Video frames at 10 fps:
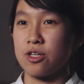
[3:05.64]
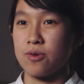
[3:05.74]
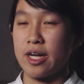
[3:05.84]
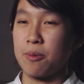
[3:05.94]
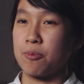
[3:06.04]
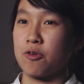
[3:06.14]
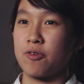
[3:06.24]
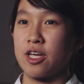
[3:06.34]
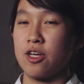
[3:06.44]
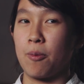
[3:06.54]
you and
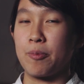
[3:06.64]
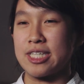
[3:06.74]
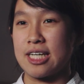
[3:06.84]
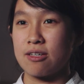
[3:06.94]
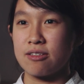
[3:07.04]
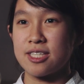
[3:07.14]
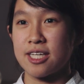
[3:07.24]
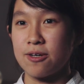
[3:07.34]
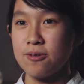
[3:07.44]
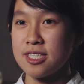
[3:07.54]
improving your practical
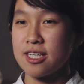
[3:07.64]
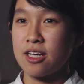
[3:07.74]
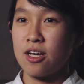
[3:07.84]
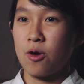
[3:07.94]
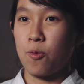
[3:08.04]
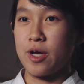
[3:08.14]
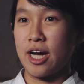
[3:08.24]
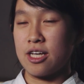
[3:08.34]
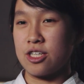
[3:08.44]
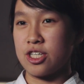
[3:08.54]
skills. We
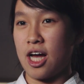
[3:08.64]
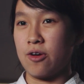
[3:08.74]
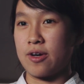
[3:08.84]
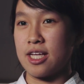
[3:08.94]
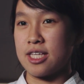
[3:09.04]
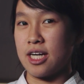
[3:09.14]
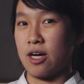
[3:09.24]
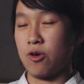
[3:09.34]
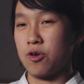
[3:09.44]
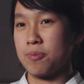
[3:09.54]
are each allocated
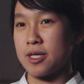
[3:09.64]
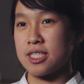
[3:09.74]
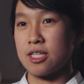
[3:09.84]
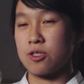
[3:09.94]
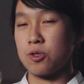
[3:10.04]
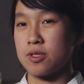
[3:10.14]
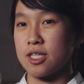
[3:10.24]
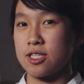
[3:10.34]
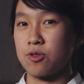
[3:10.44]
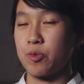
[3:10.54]
our own personal
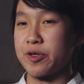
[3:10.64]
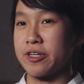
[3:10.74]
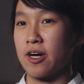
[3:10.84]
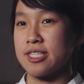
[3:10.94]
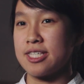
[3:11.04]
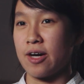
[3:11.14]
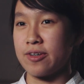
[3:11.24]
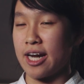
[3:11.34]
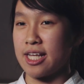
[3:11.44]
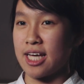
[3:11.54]
tutors whom we can
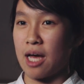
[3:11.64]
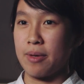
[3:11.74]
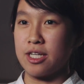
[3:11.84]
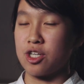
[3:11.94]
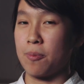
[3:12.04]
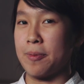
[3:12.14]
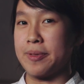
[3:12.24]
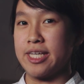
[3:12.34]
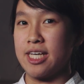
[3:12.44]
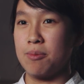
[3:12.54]
consult anytime and drop them
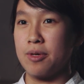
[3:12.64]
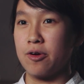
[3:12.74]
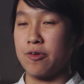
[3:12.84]
an email